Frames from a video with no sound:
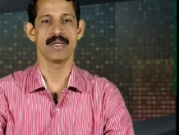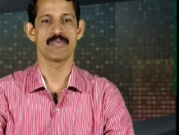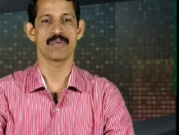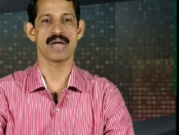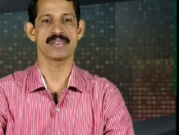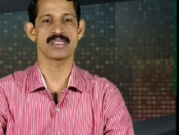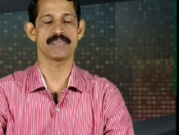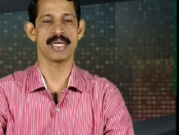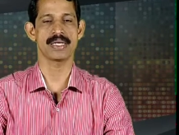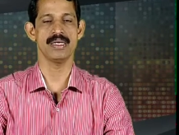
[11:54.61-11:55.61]
Francis
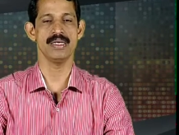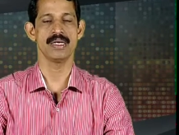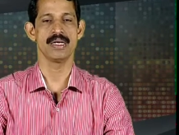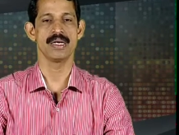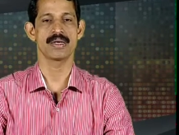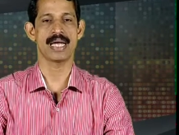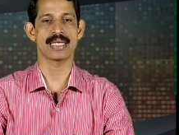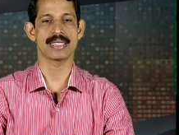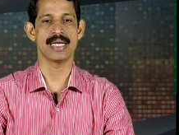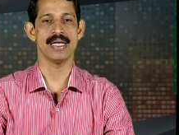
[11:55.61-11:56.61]
Bacon,
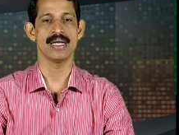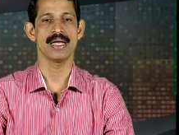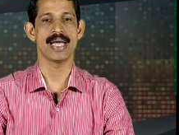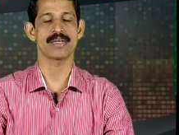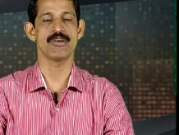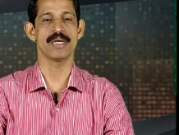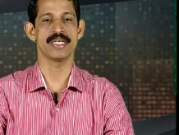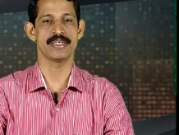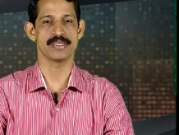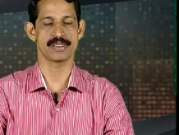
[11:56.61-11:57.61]
Ratke and
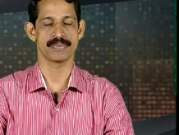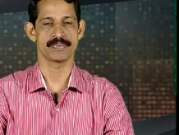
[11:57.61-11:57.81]
Comenius.